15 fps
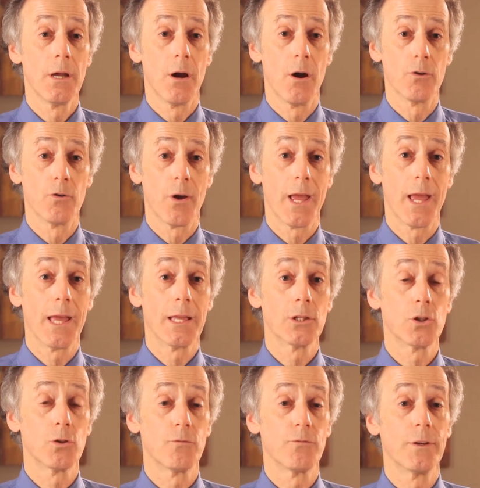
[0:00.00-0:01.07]
on your
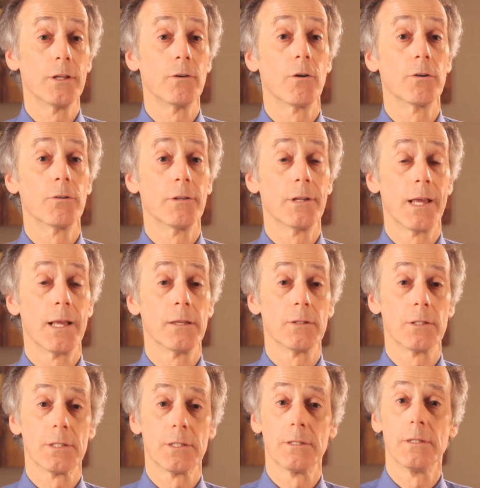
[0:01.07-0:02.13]
hands, your feet, or under the
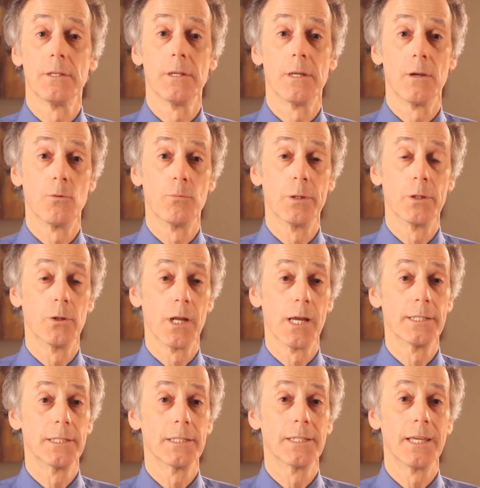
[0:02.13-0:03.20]
nails, it would be a good
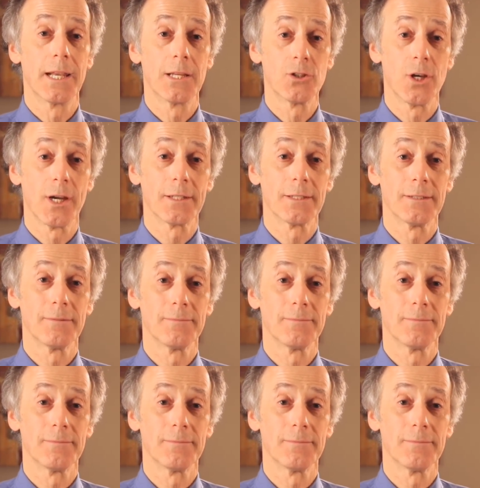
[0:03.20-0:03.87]
idea to get it checked.